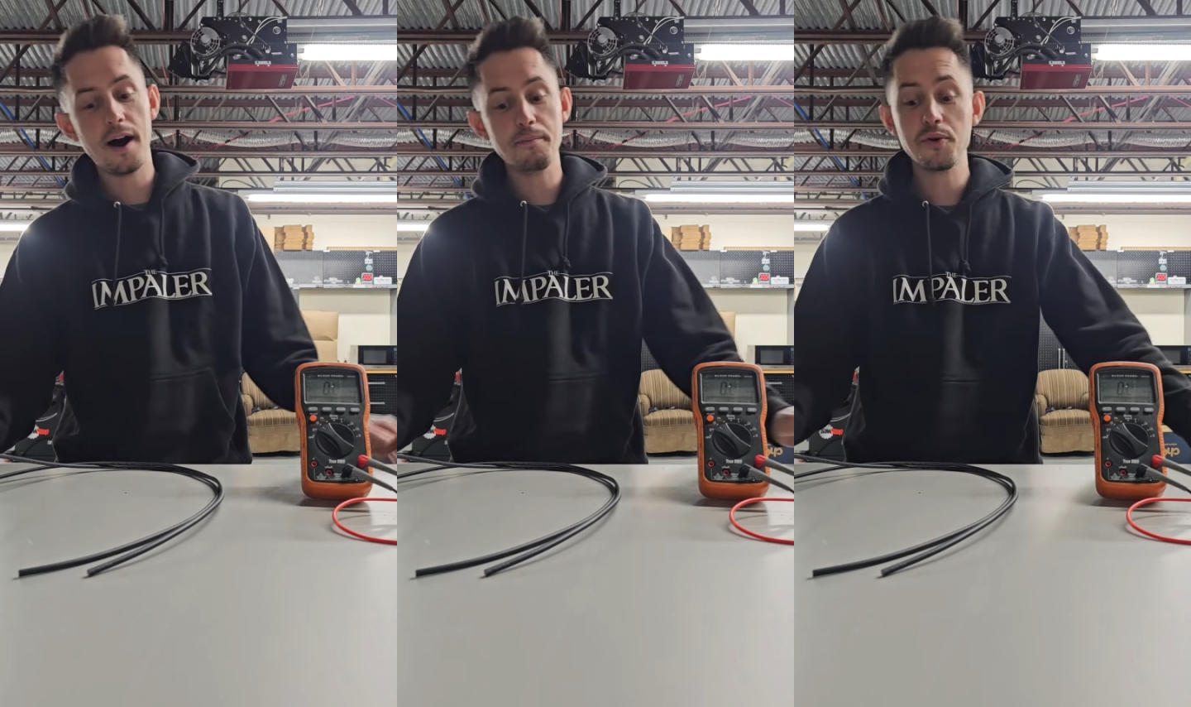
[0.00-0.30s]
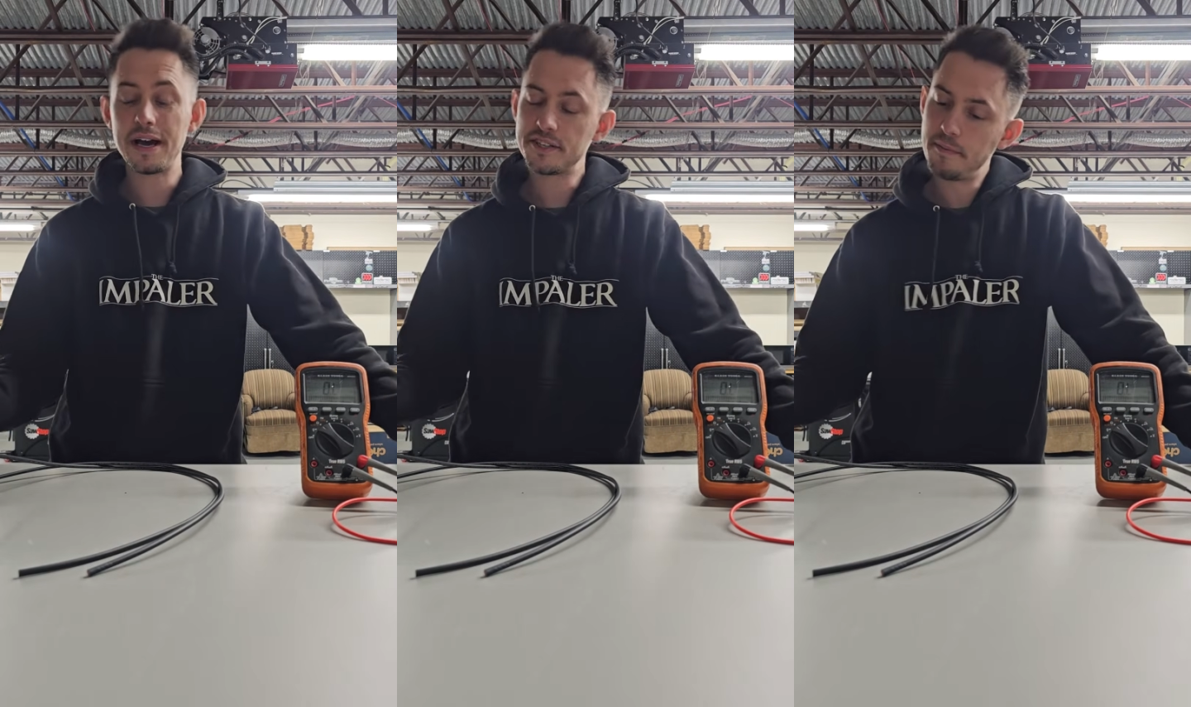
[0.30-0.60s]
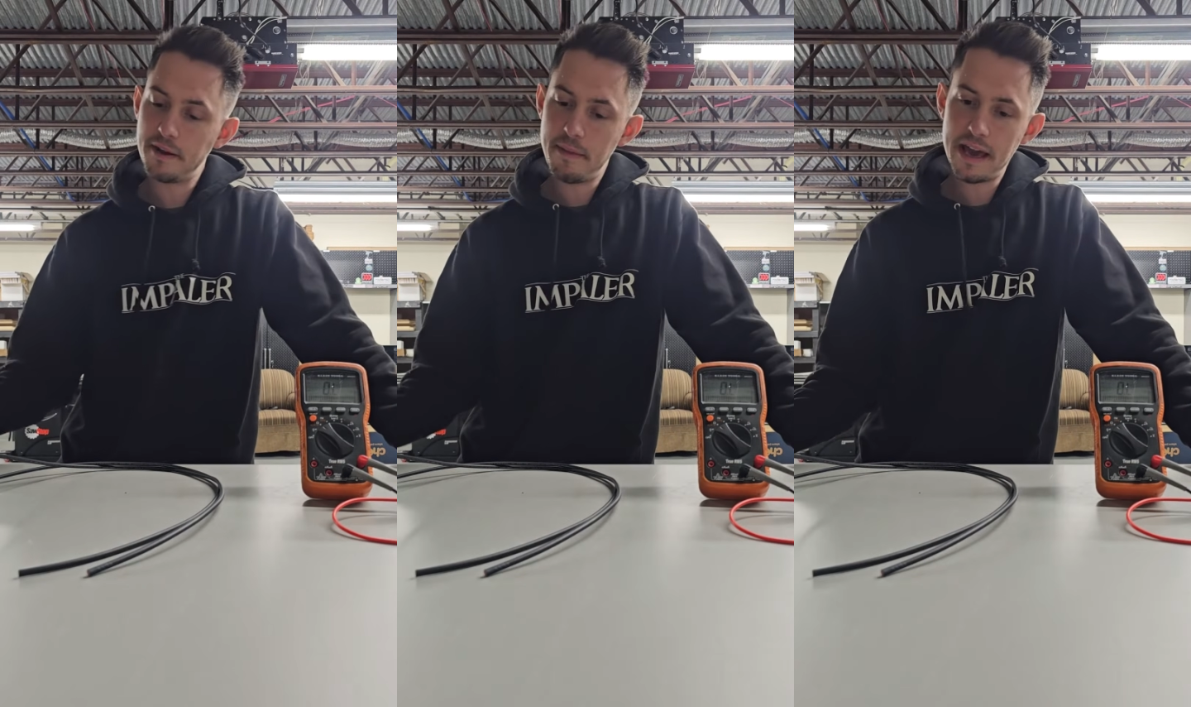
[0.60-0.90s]
You asked me
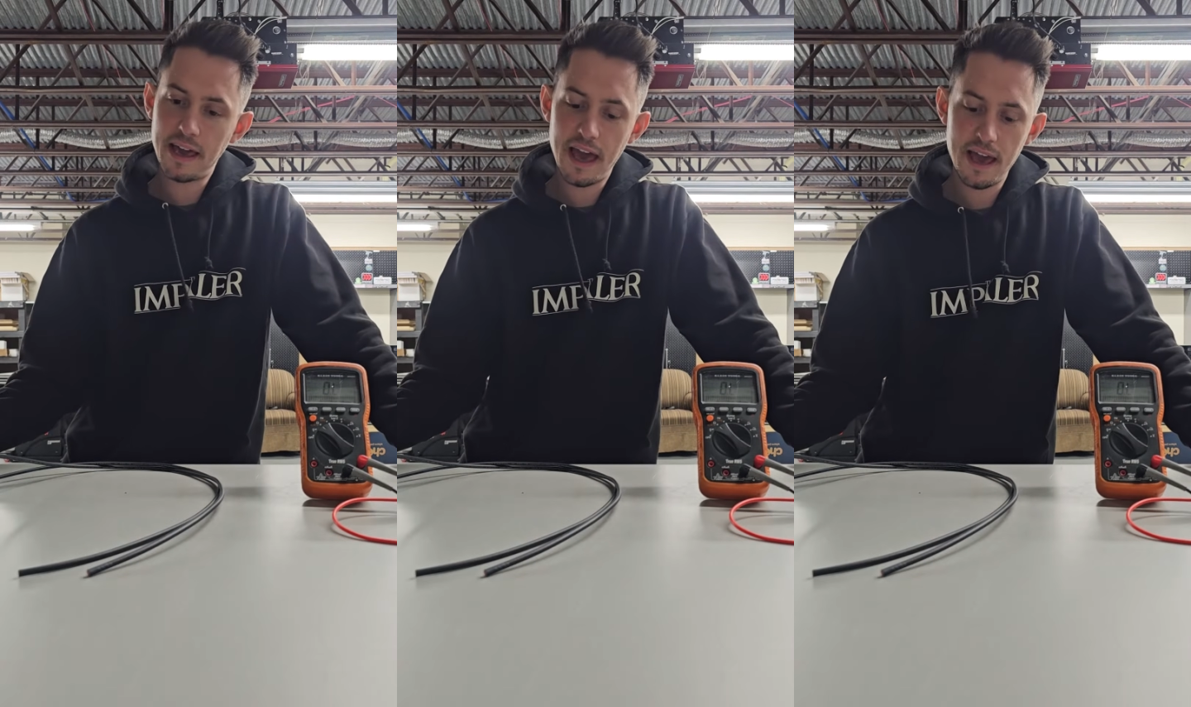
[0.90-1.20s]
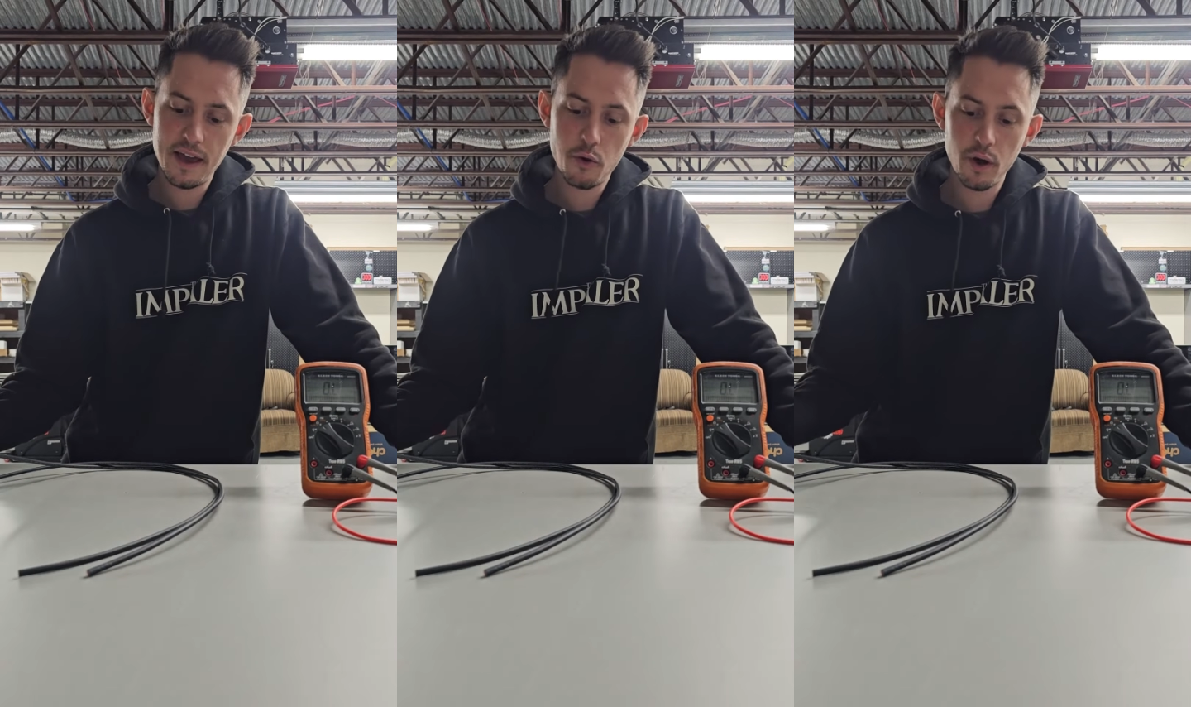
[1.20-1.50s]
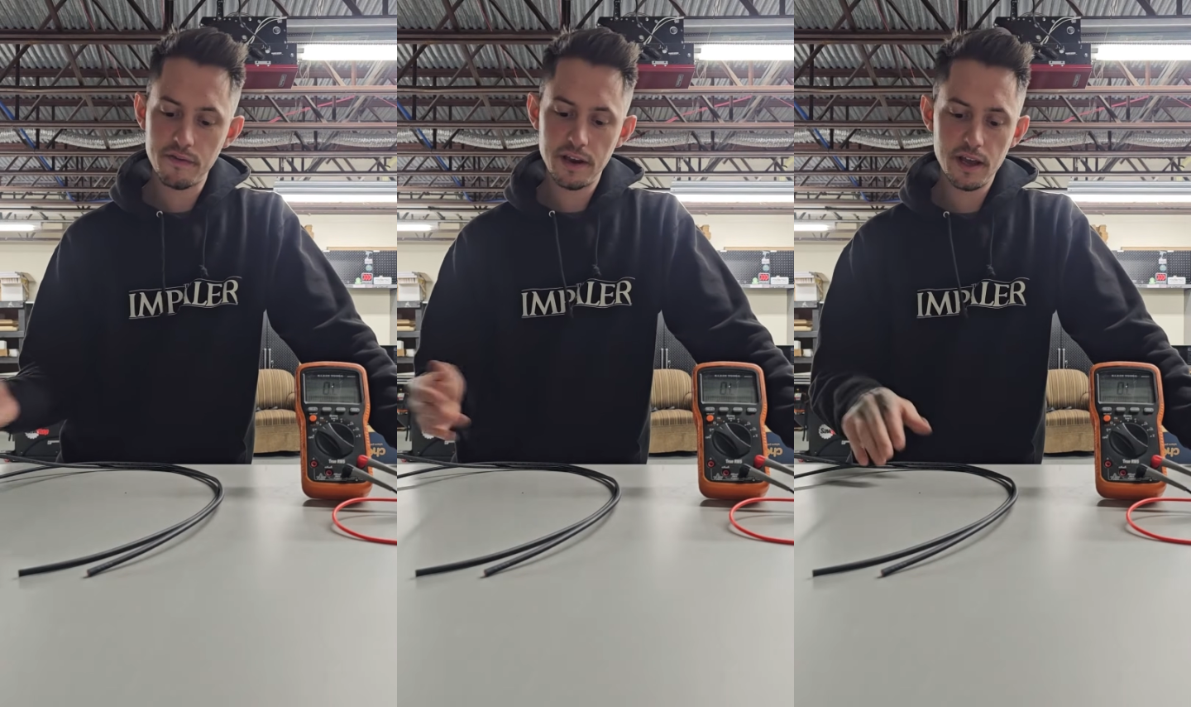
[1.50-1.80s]
to make a
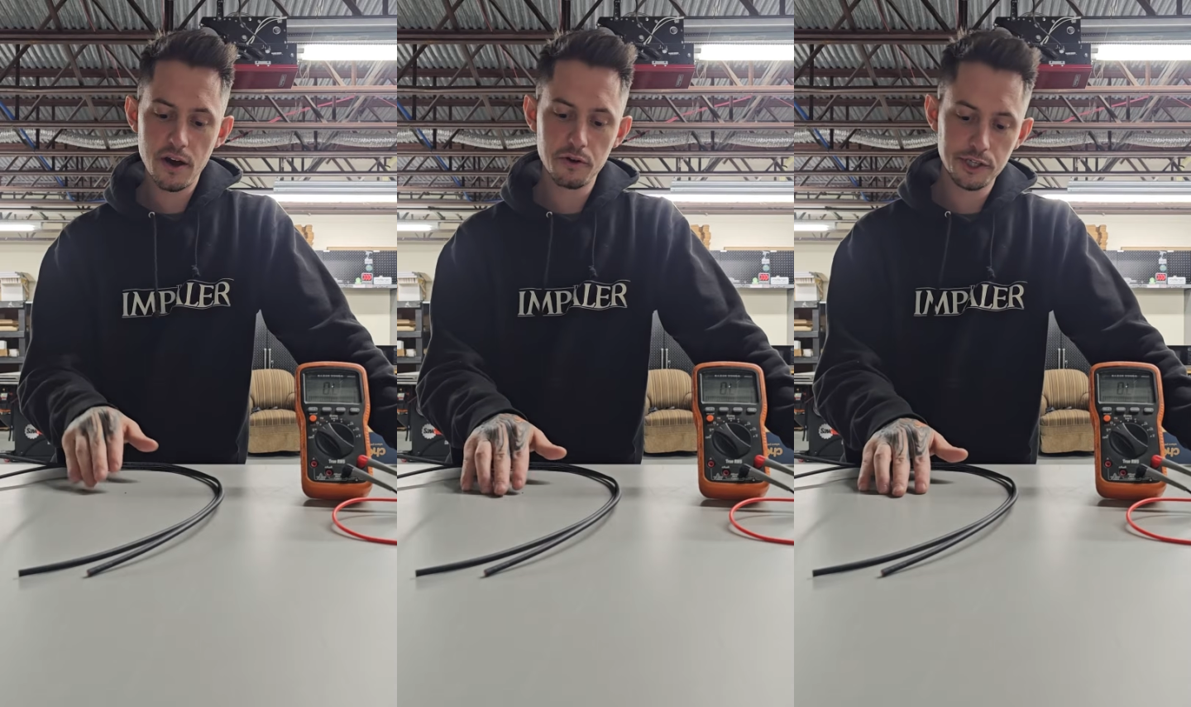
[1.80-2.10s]
quick video